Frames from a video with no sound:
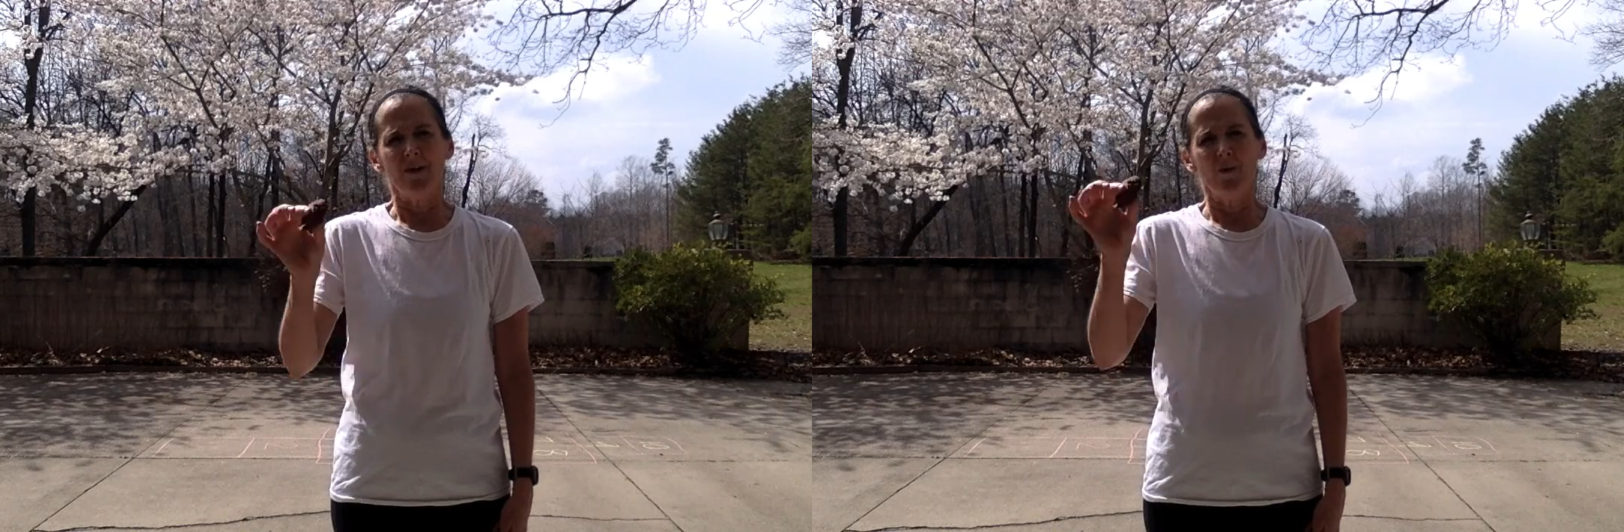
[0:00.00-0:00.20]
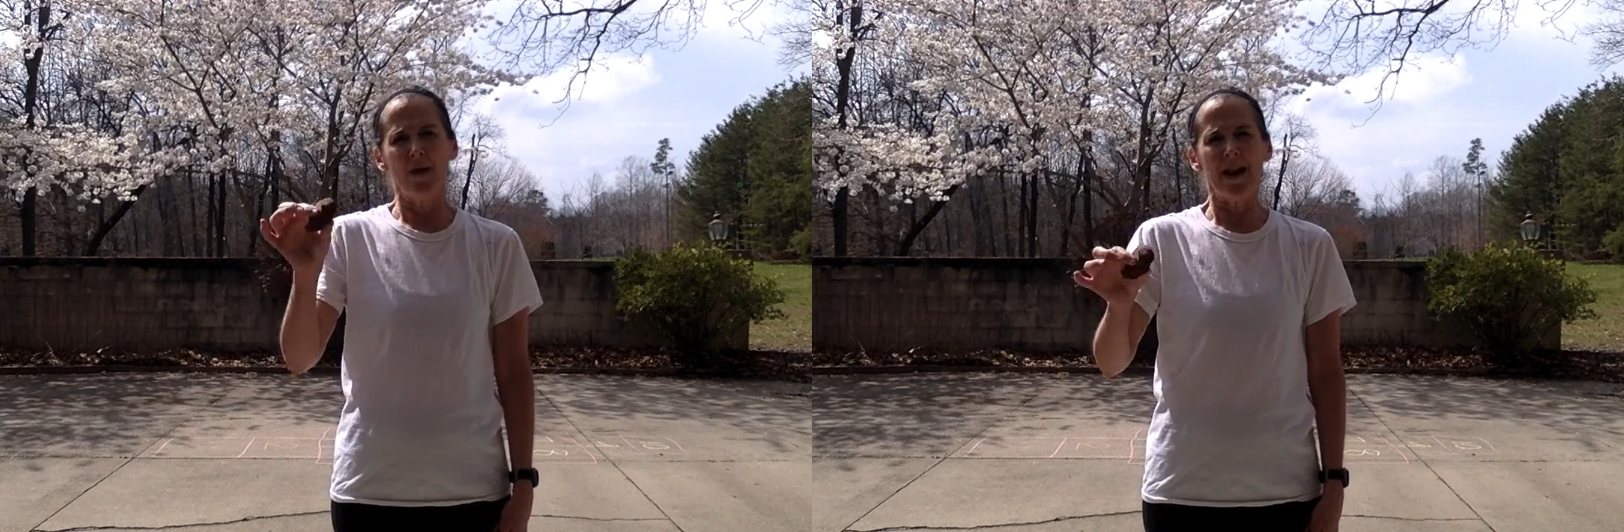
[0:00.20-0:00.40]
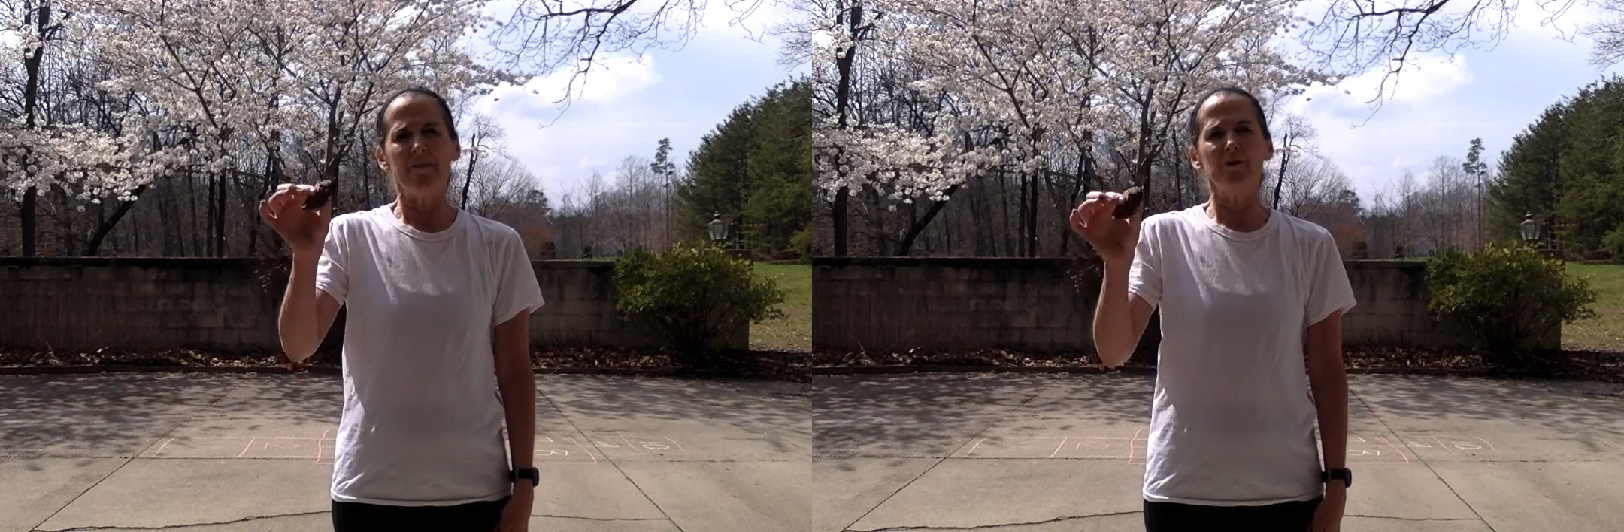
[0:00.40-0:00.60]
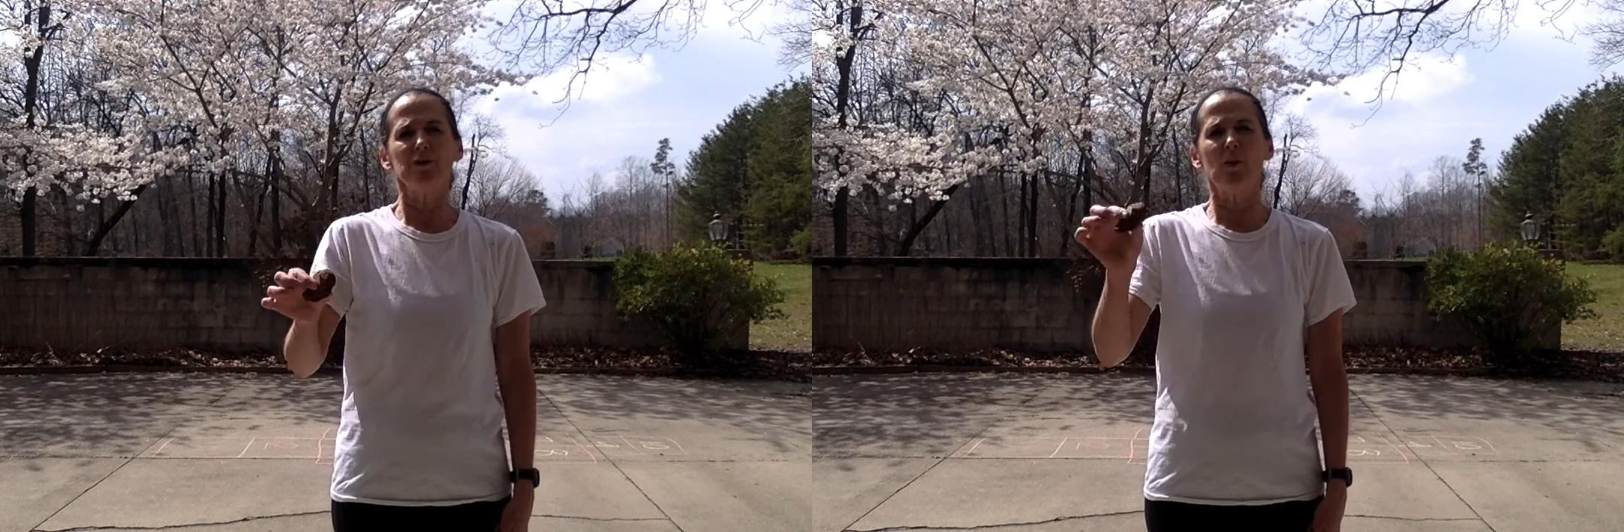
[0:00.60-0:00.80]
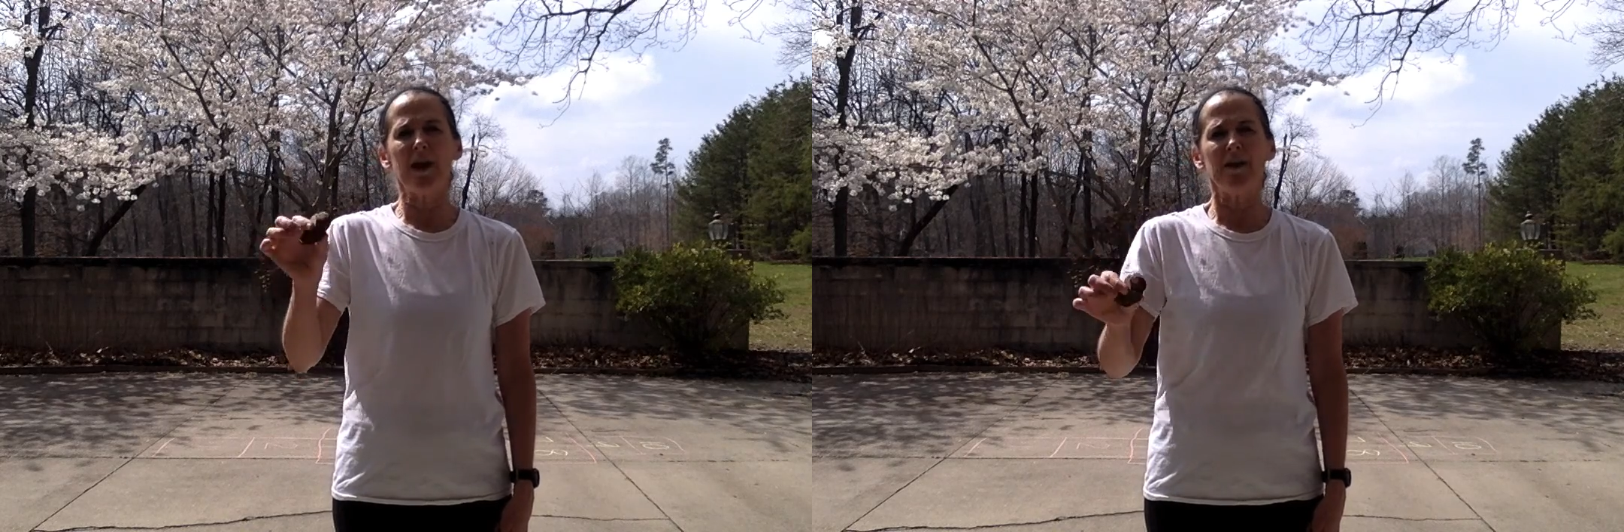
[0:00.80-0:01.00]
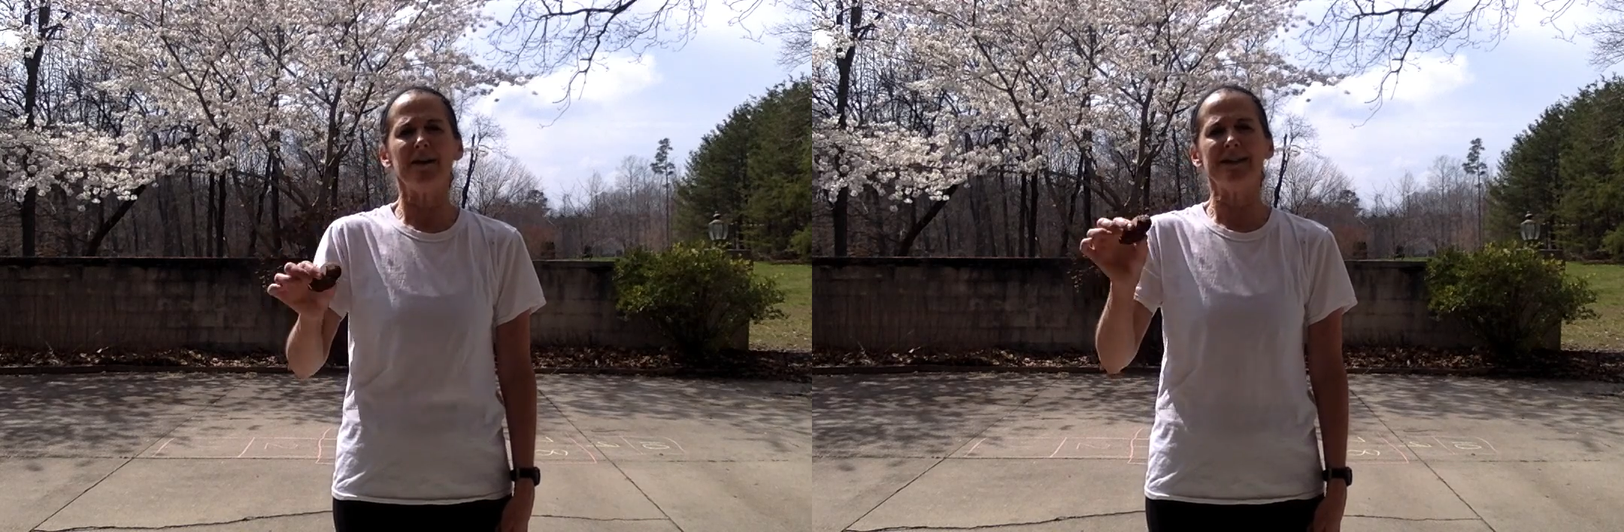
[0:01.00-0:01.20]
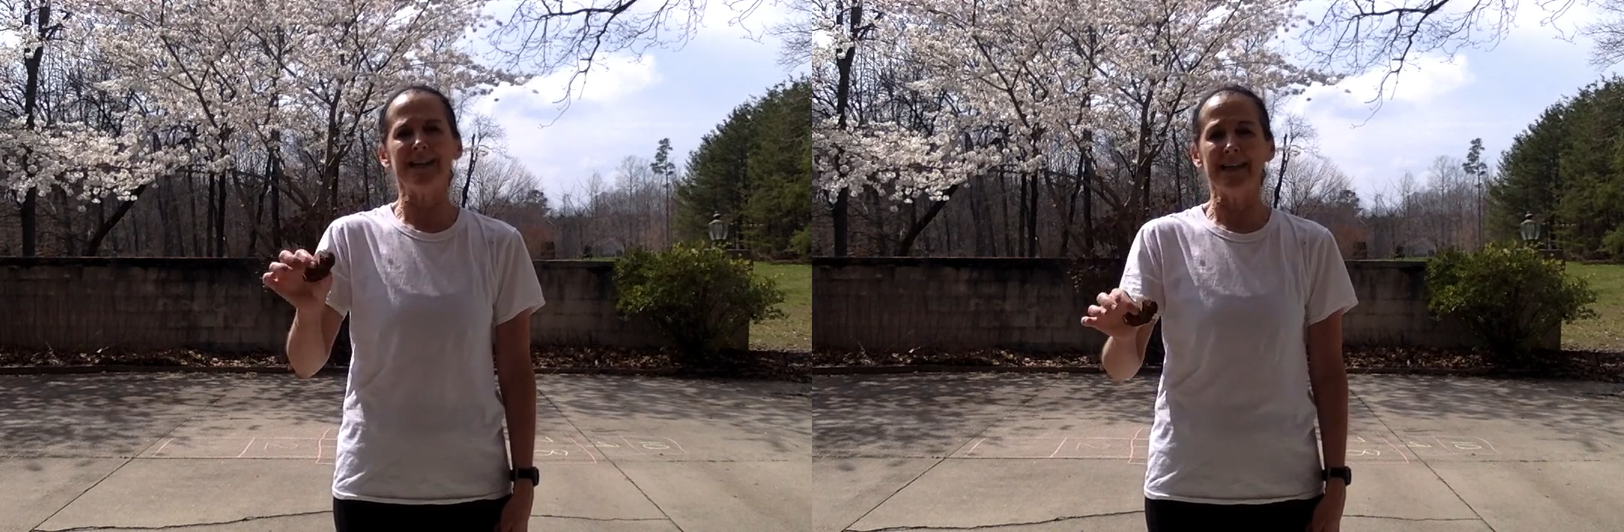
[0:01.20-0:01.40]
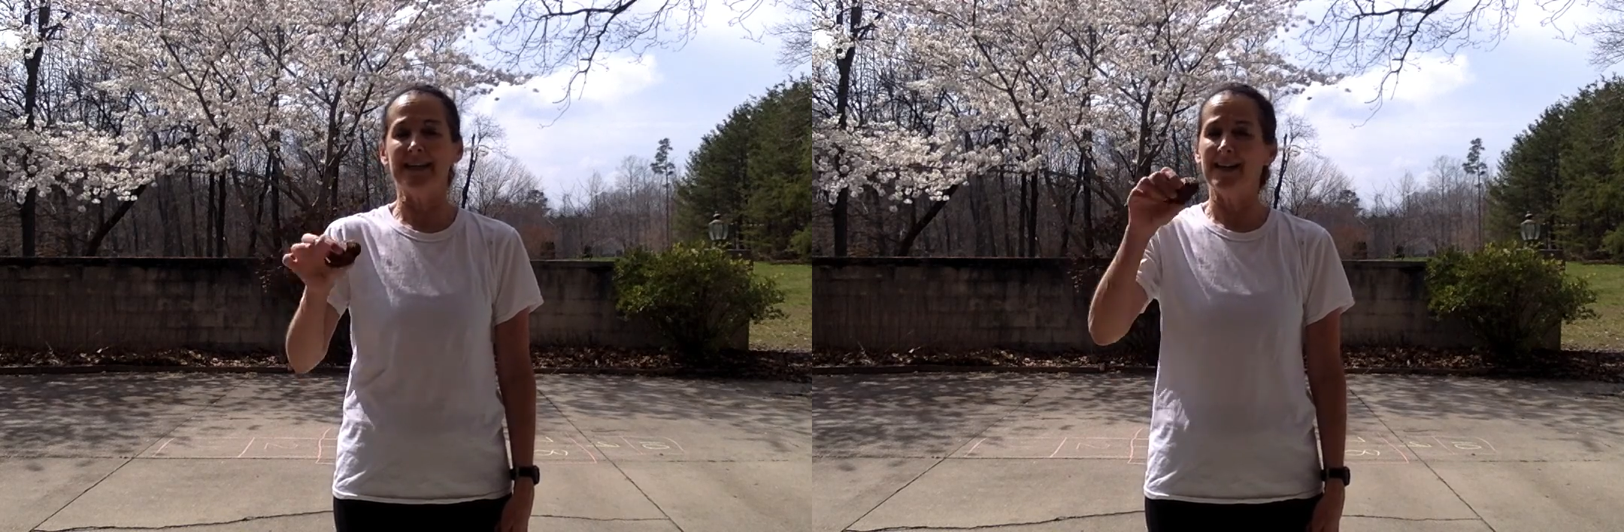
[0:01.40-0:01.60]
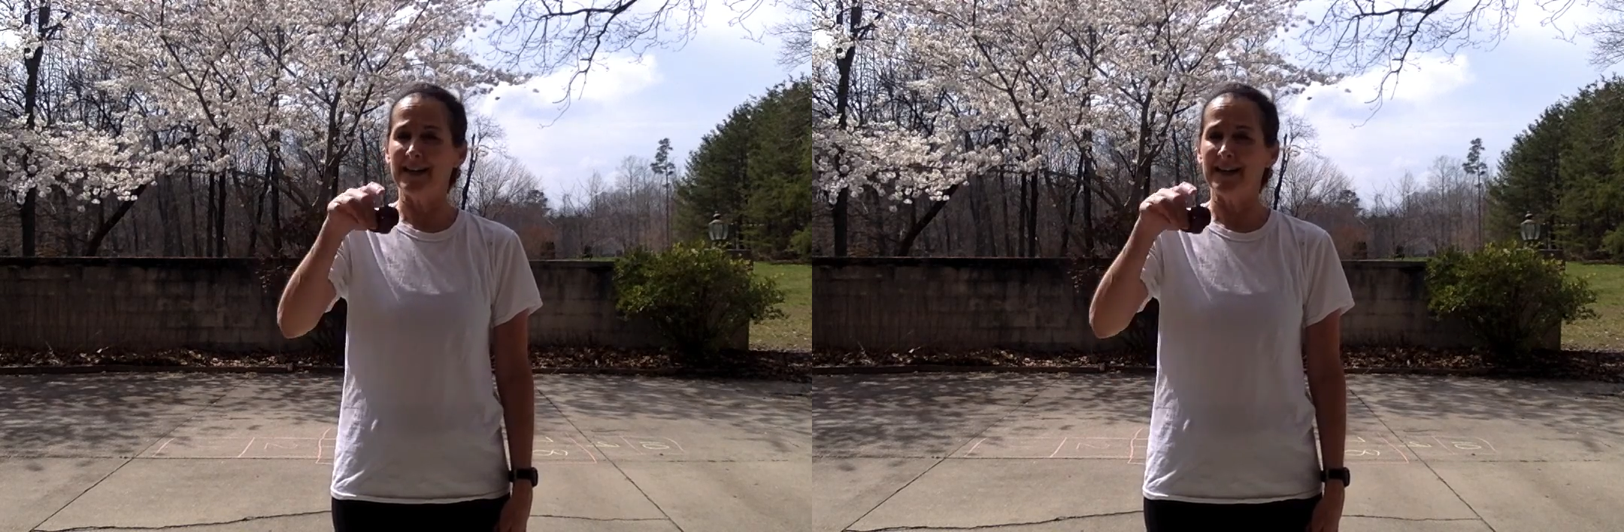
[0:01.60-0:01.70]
whatever square it's in,